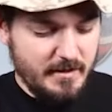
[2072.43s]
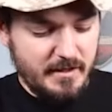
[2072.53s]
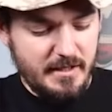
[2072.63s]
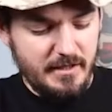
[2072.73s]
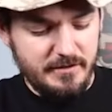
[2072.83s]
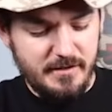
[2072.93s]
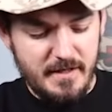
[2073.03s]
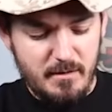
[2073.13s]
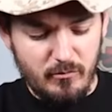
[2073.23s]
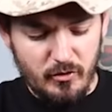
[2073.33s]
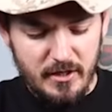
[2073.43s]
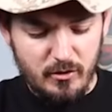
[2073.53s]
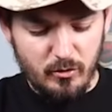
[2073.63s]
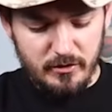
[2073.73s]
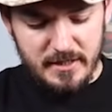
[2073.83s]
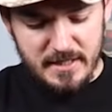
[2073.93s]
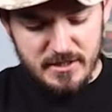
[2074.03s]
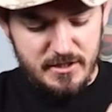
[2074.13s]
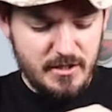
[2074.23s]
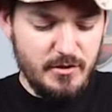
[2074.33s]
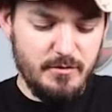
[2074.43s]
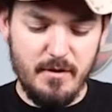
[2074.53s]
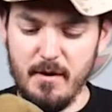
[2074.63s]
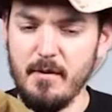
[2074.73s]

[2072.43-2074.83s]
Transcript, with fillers: Here's the Marine Corps issue